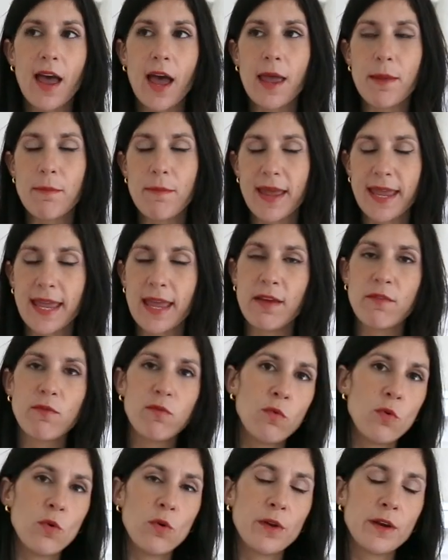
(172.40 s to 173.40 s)
I may
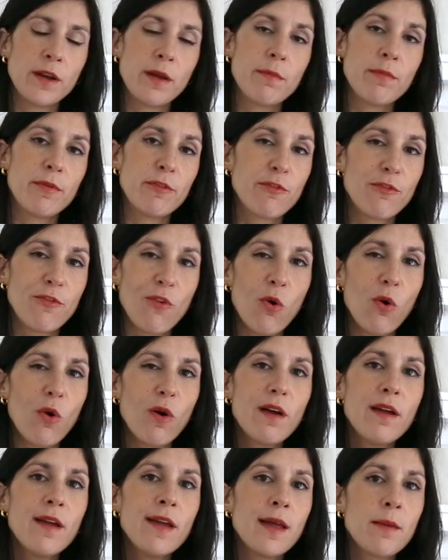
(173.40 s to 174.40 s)
have worn
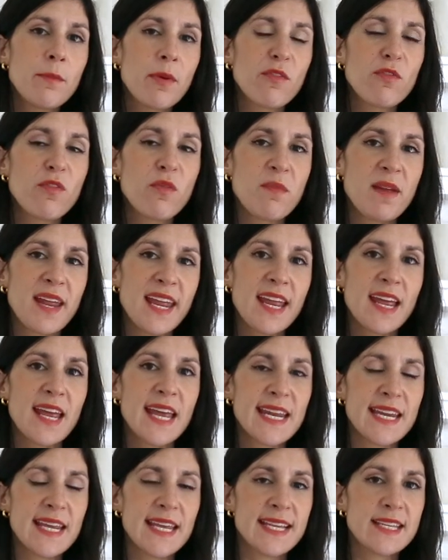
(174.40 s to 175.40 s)
before, but for me
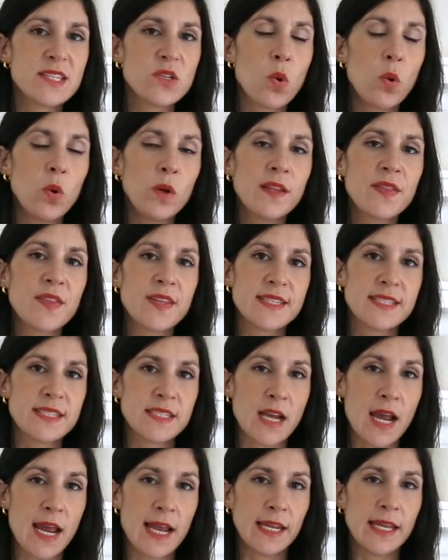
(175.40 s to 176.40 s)
it is all in the
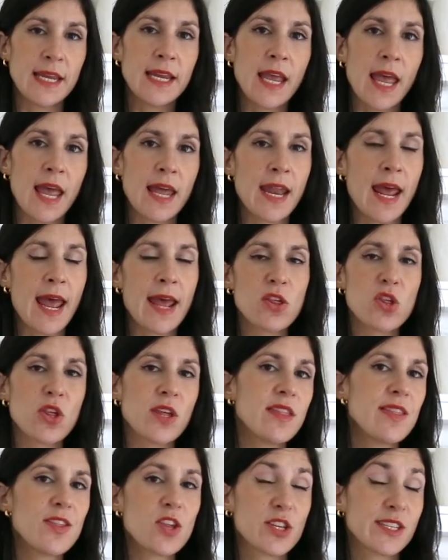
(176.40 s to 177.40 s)
styling and
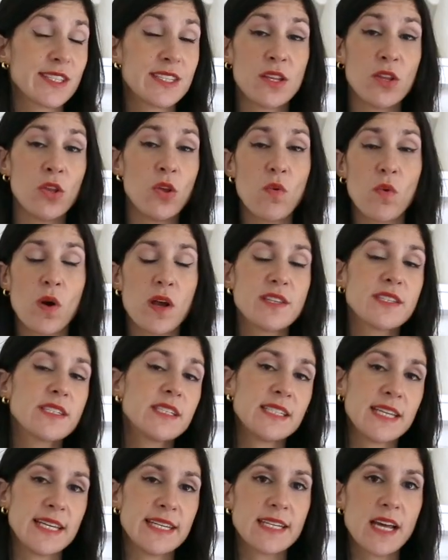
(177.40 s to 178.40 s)
actually just the nuanced
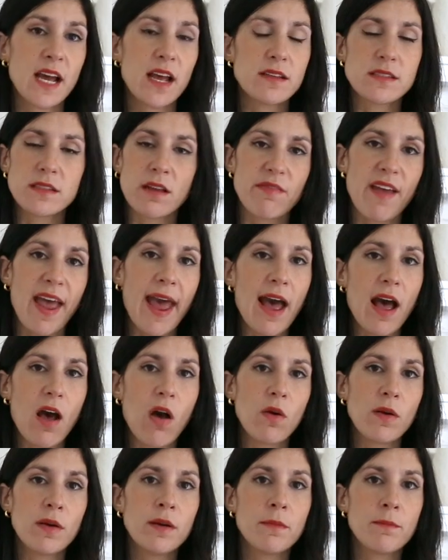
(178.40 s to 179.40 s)
details of
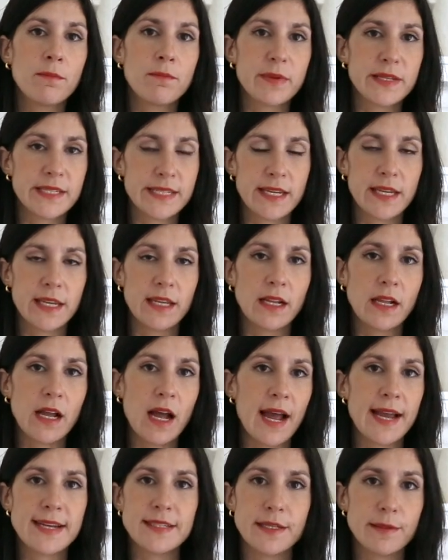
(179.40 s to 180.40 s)
how particular
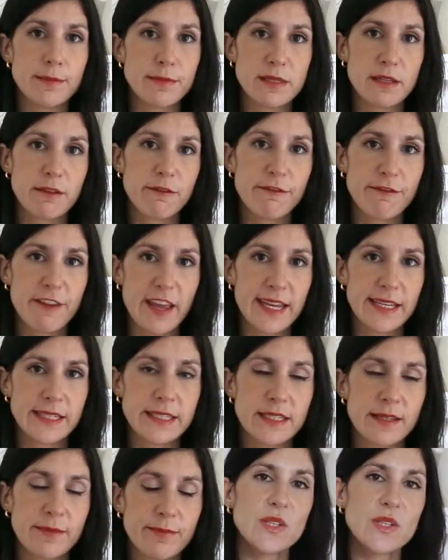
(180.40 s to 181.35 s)
items fit.